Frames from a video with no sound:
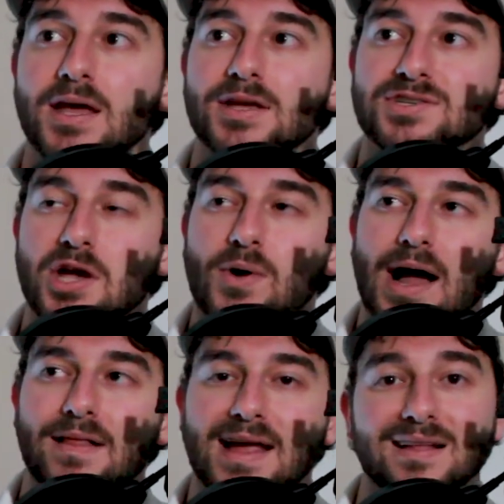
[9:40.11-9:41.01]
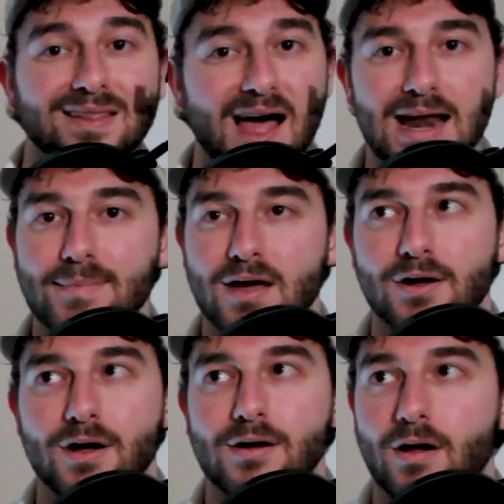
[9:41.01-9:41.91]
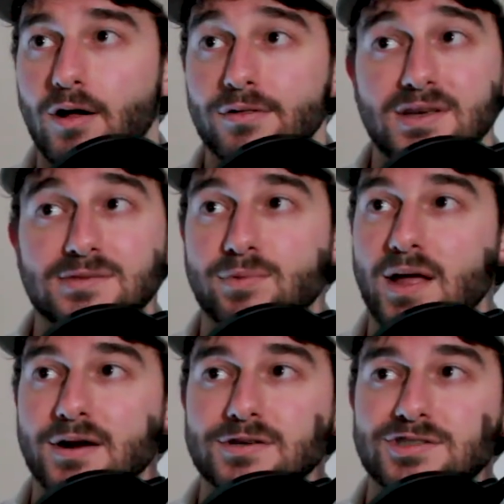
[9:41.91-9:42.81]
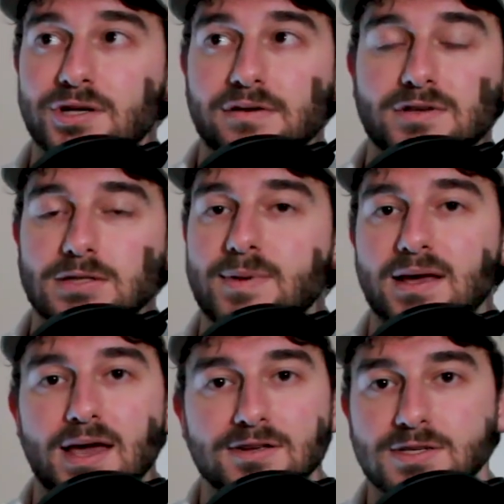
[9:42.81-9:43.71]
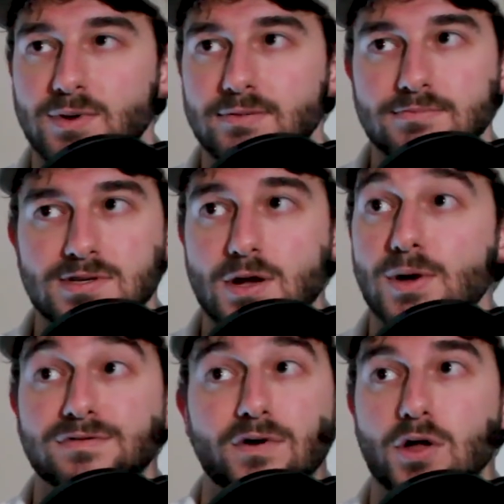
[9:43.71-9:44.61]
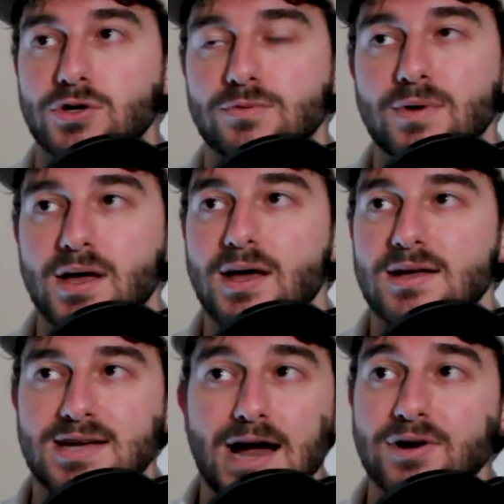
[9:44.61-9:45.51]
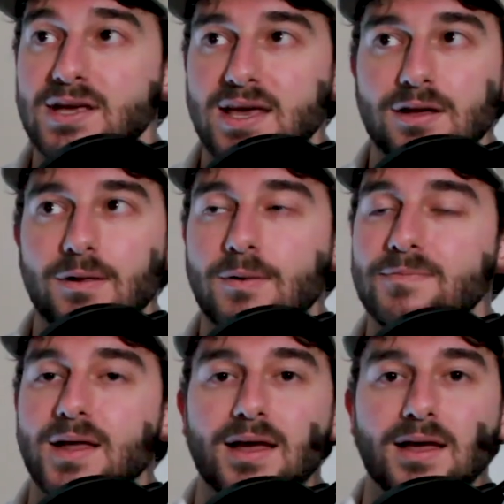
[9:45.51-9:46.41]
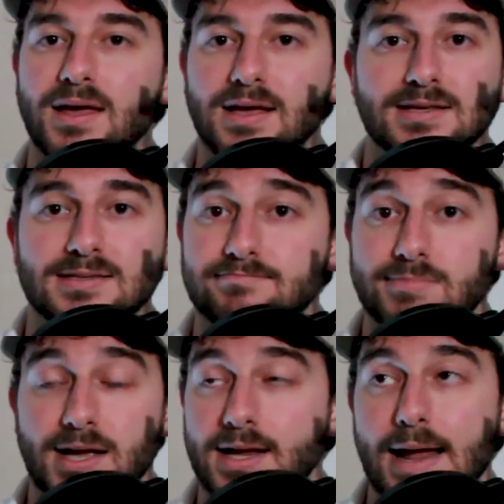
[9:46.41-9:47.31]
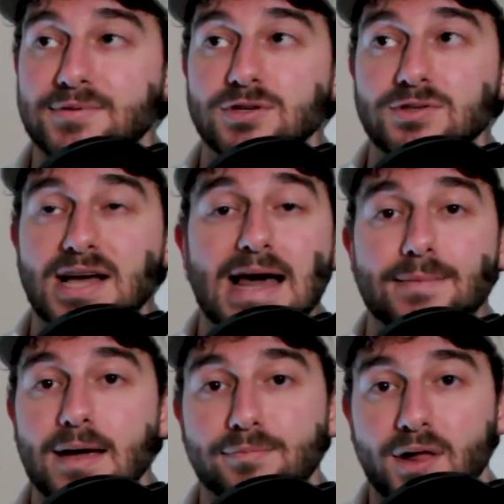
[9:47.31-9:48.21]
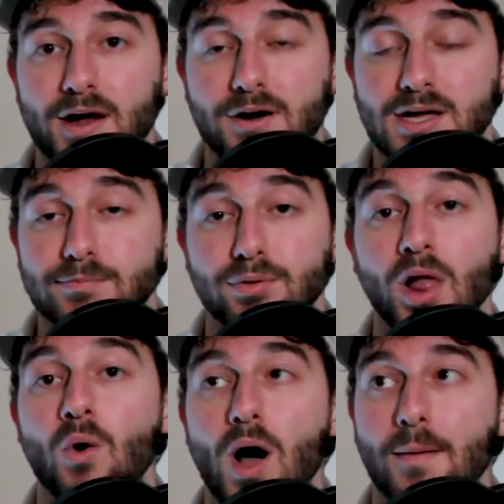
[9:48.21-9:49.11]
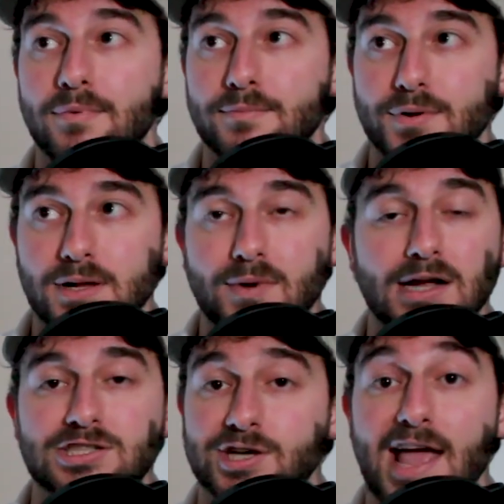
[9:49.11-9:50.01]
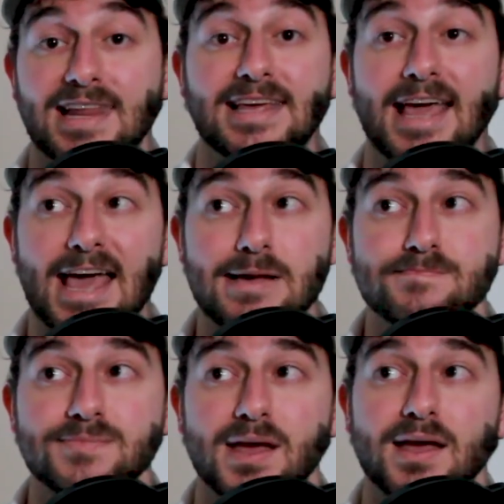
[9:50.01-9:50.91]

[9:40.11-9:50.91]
So I like a lot about all these players. I've talked about Kelce with so much volume. Tyreek Hill is an absolute dynamite player. He could blow up pretty much any game.